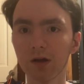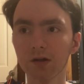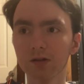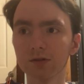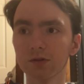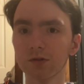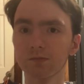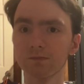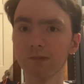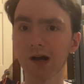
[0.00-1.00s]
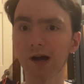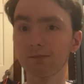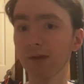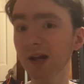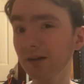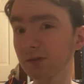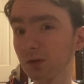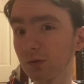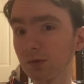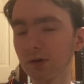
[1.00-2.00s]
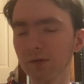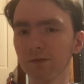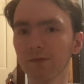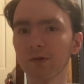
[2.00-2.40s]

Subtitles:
So I may have a total of